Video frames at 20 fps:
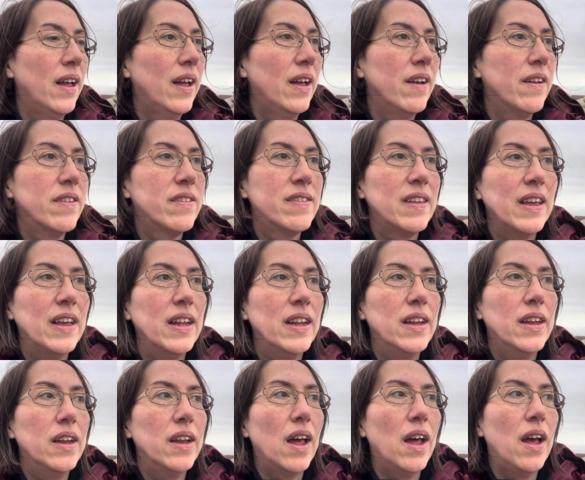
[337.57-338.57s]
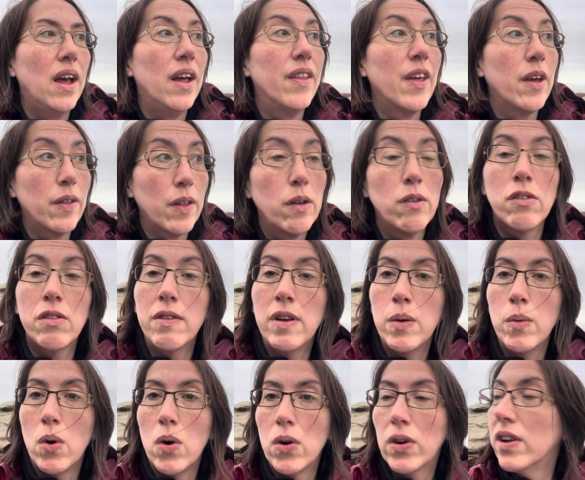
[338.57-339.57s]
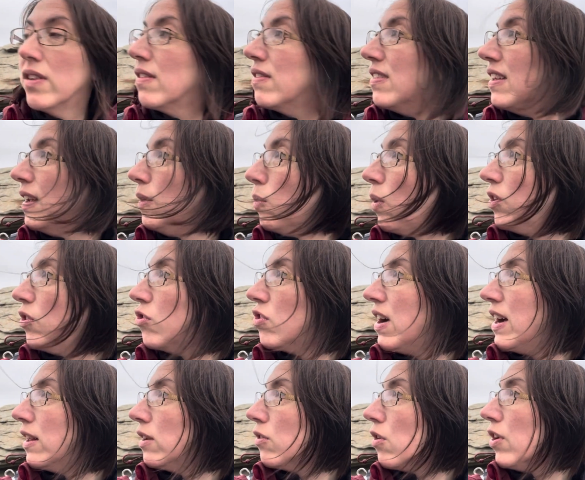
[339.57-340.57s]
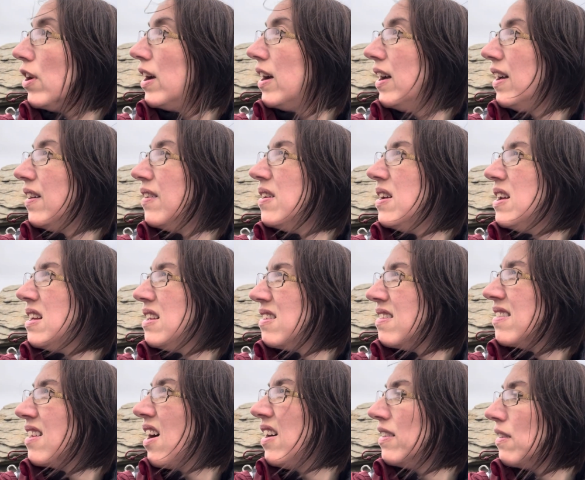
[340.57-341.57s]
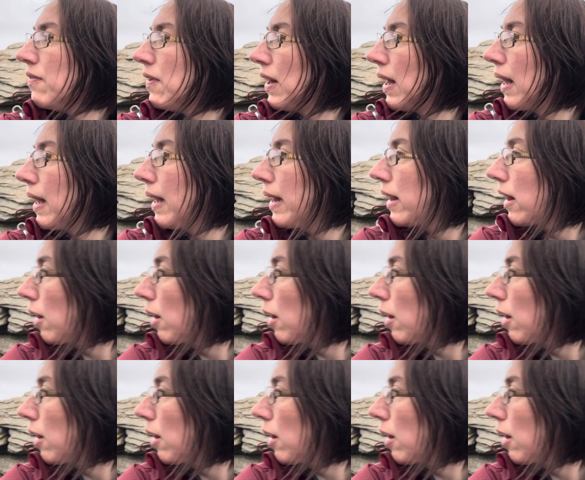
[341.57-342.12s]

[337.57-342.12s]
seen those three walkers, I've seen one trail runner starting to feel a little